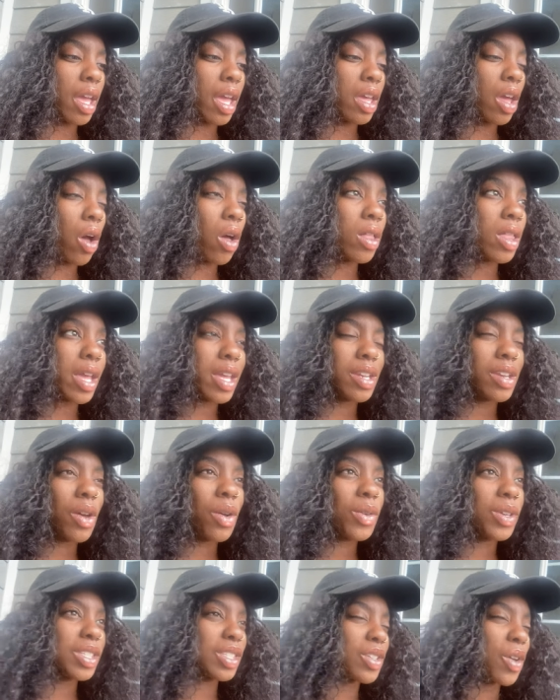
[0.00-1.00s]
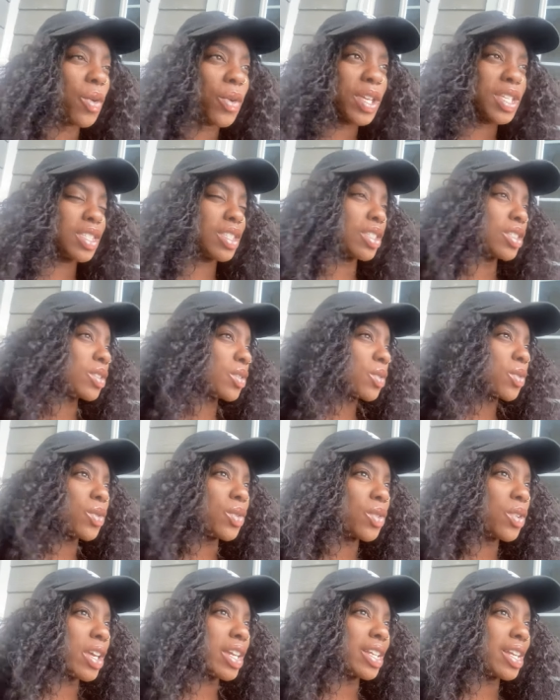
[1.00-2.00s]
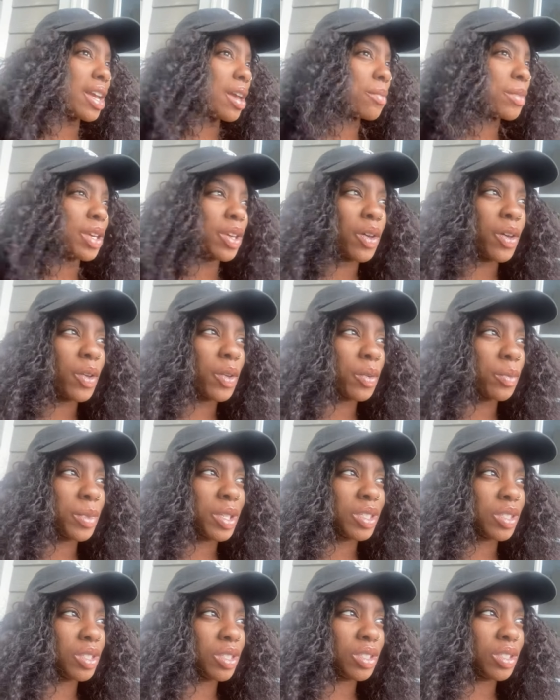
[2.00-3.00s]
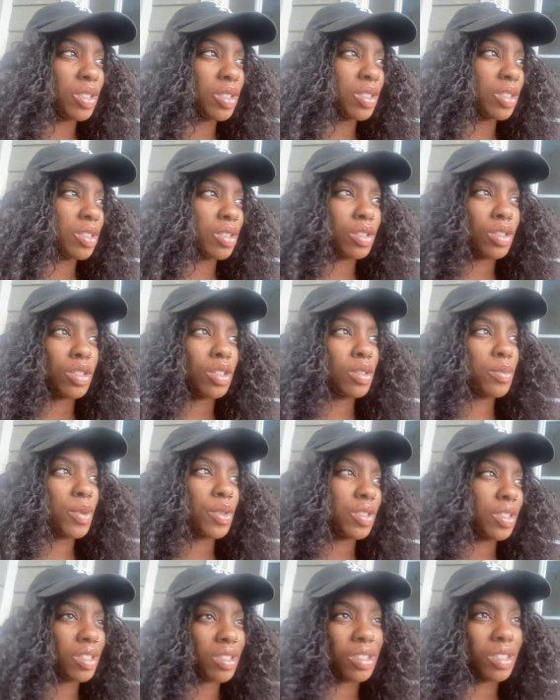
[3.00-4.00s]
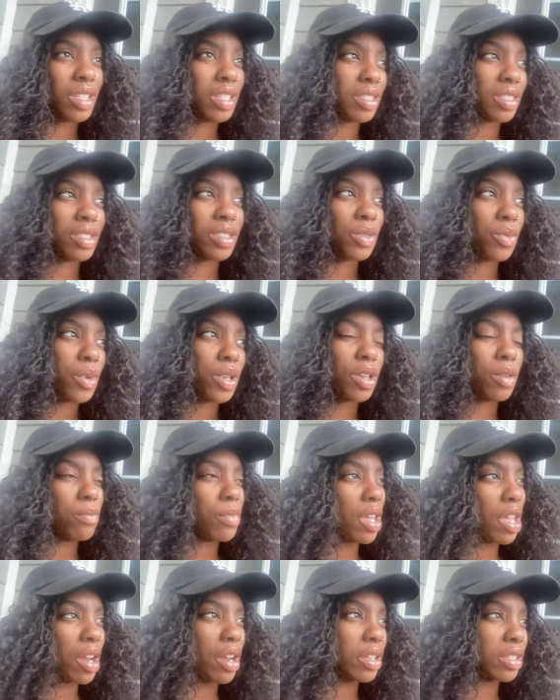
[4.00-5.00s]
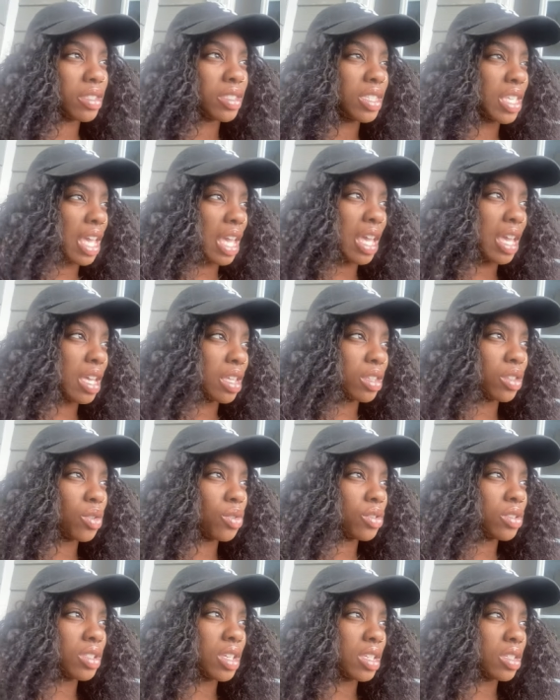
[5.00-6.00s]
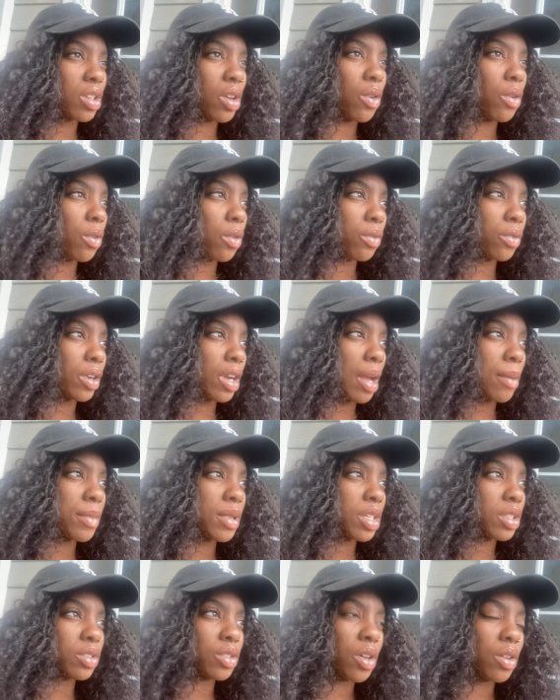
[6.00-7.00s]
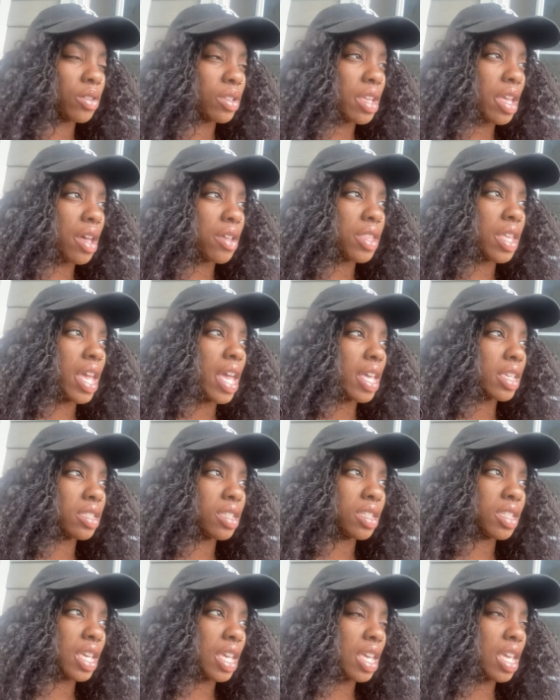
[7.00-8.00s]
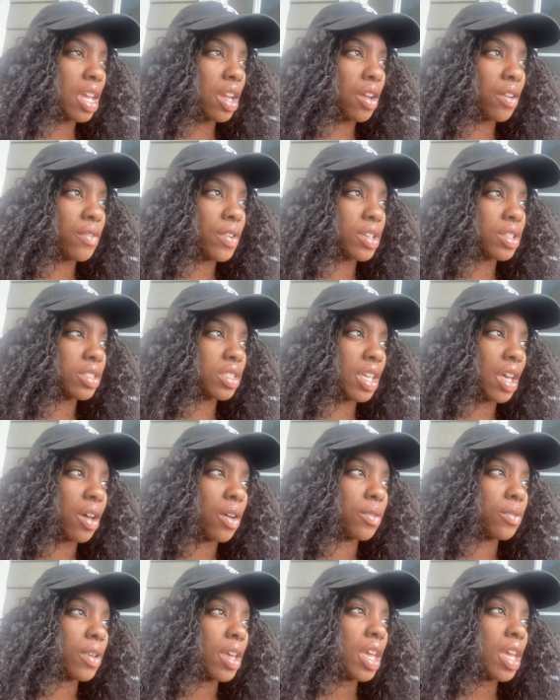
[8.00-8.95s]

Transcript: all I know is going to school and coming home and you're supposed to listen to what your parents say and those days are over i'm an adult now that has to take care of herself